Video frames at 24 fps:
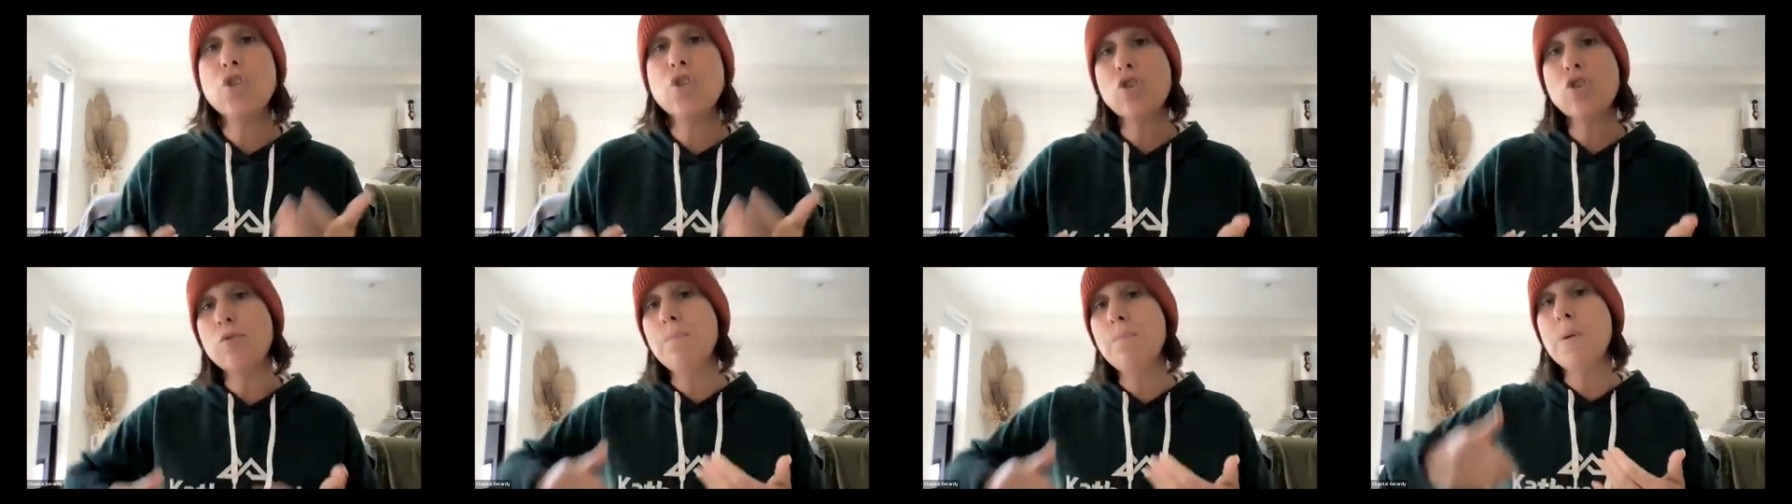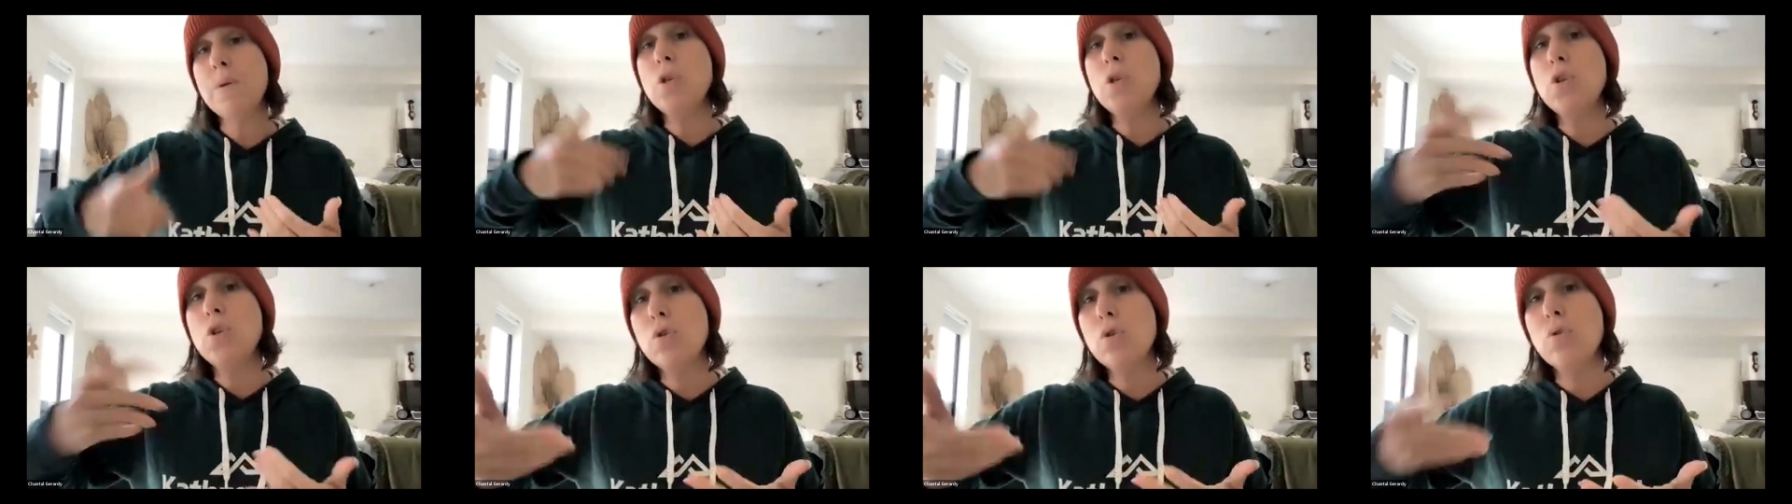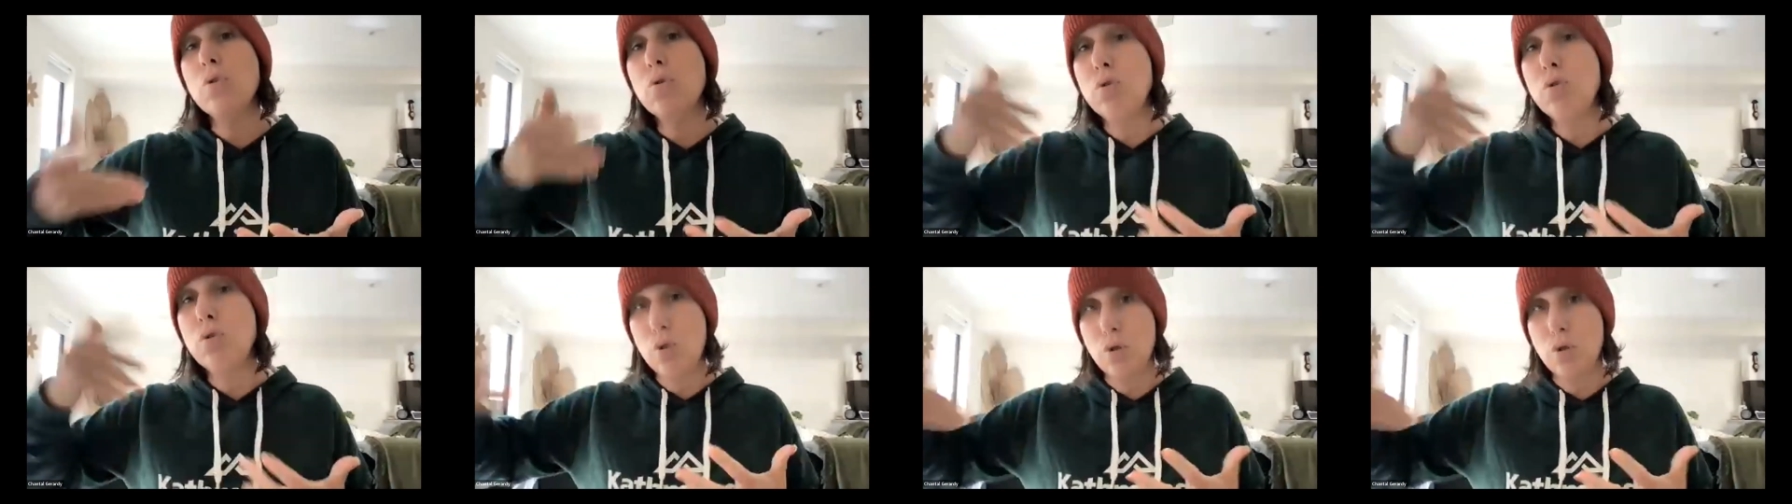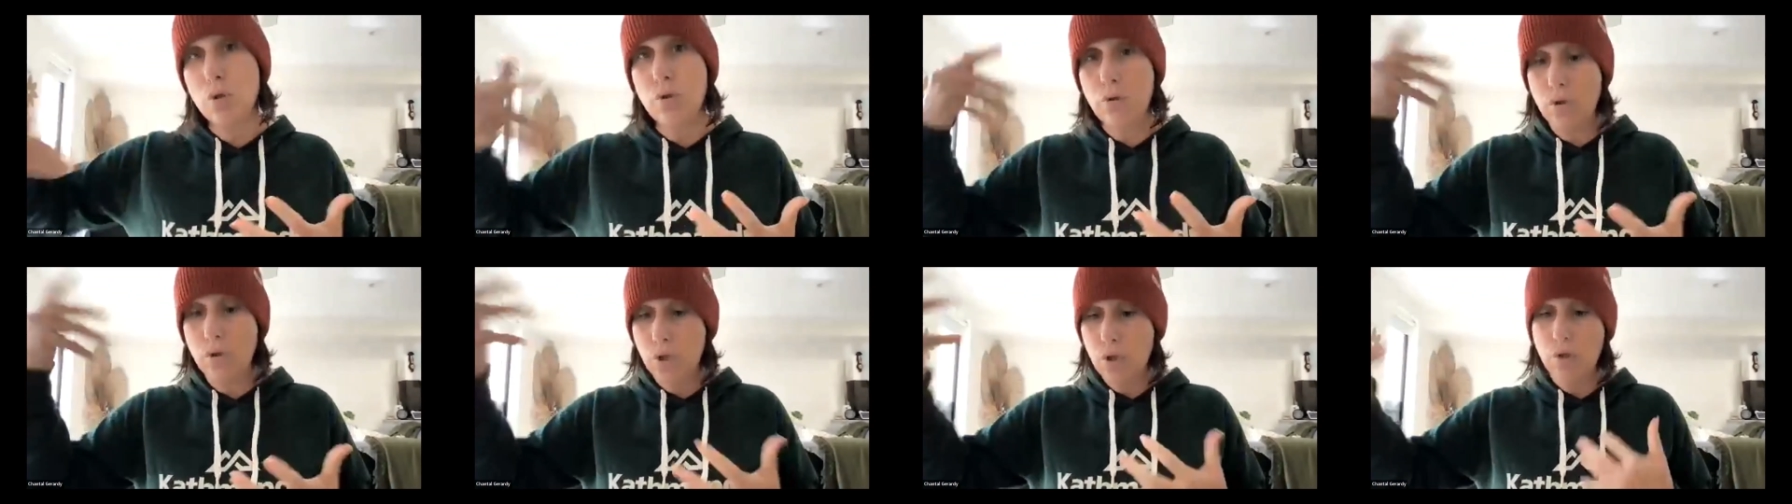should be
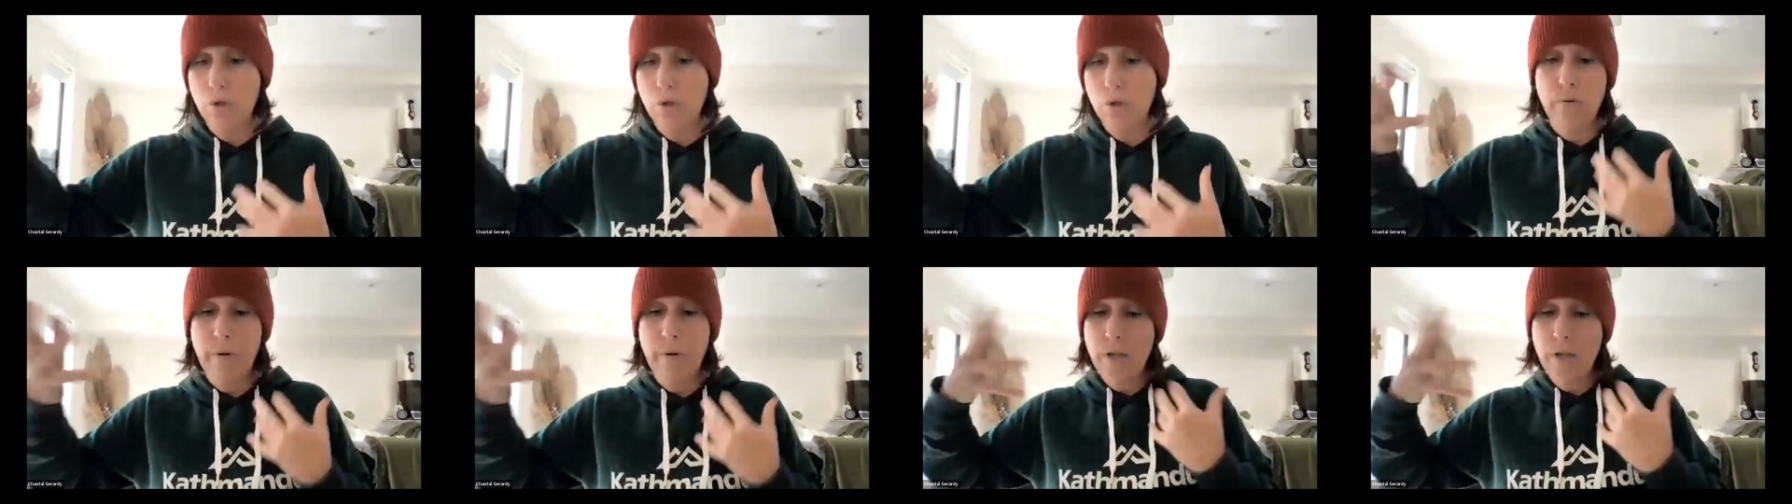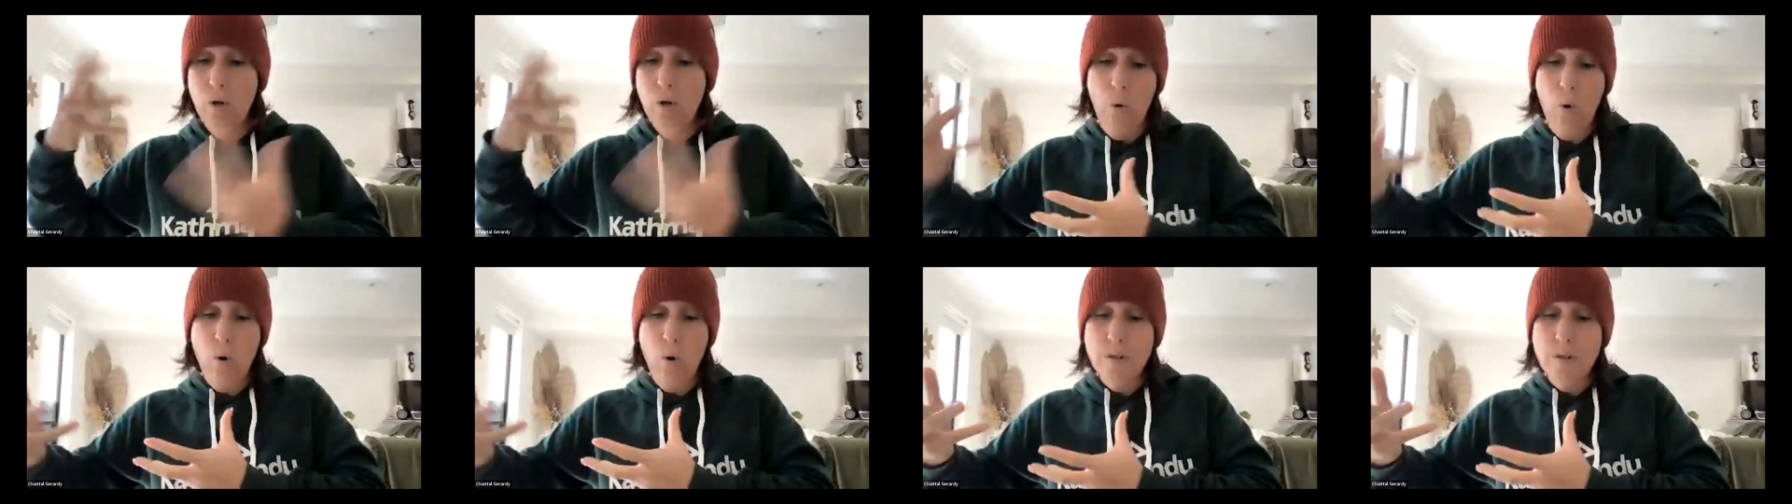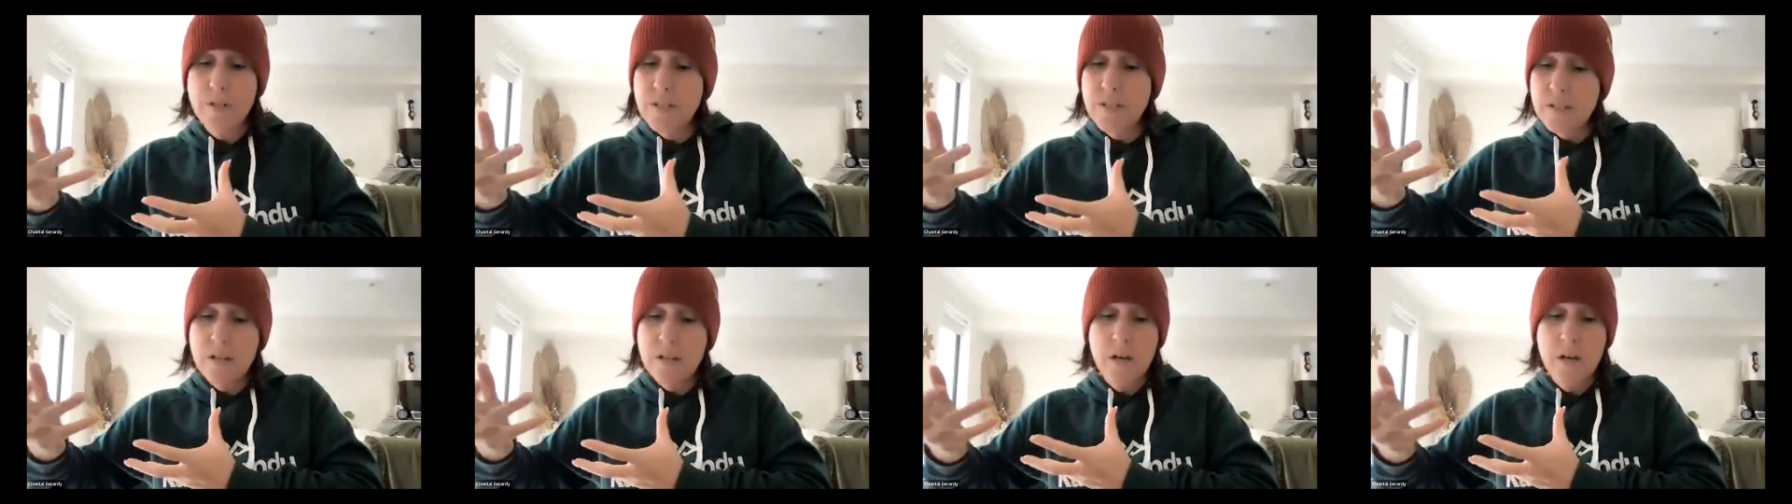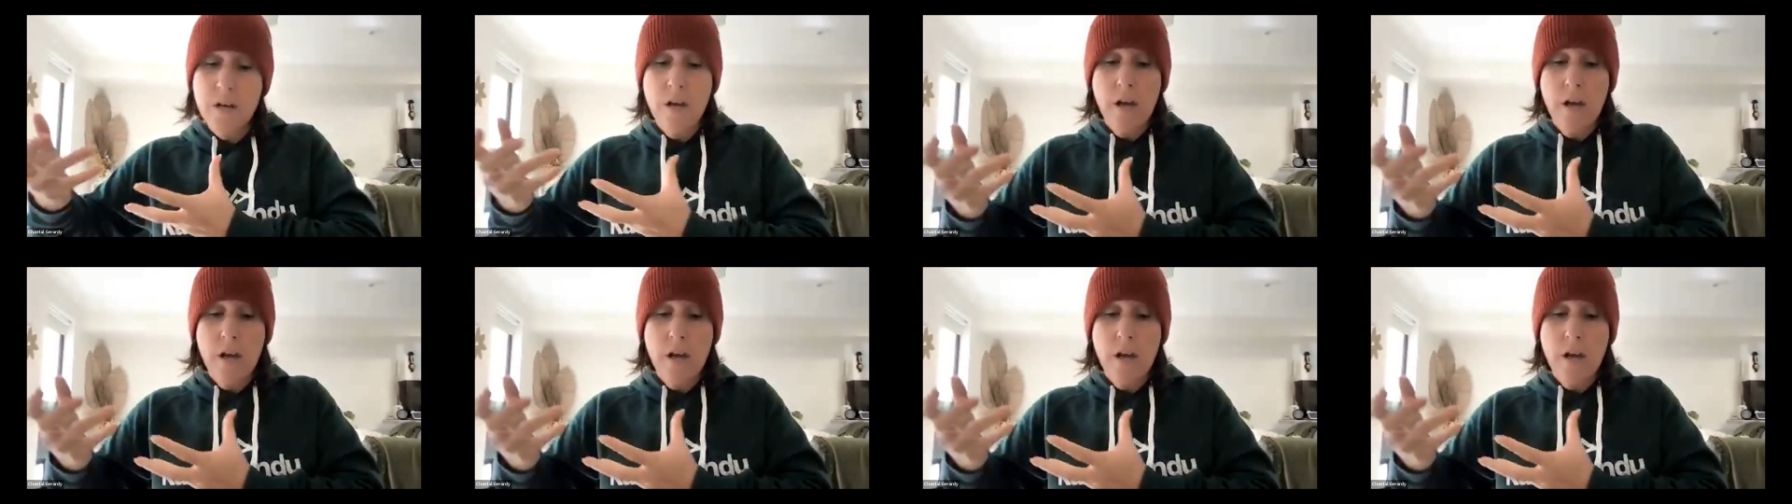you, and yours,